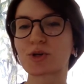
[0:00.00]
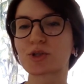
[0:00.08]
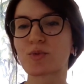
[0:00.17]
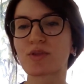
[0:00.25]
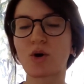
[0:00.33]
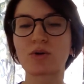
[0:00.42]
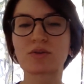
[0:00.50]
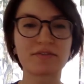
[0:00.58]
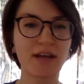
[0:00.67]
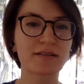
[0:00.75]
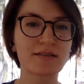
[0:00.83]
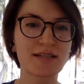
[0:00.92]
to work with all the
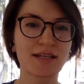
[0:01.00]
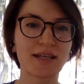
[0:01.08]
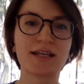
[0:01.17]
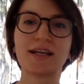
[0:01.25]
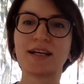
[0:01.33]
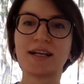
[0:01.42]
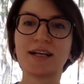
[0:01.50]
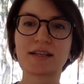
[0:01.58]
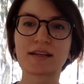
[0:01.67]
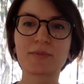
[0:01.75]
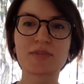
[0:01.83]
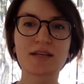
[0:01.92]
faculty
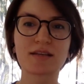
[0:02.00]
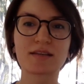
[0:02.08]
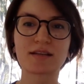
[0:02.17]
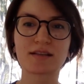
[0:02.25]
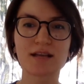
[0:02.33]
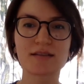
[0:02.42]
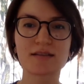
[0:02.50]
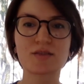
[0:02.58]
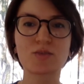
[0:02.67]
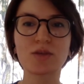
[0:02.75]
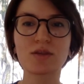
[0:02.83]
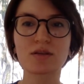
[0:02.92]
that I'm taking the
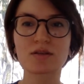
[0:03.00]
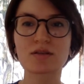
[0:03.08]
classes with.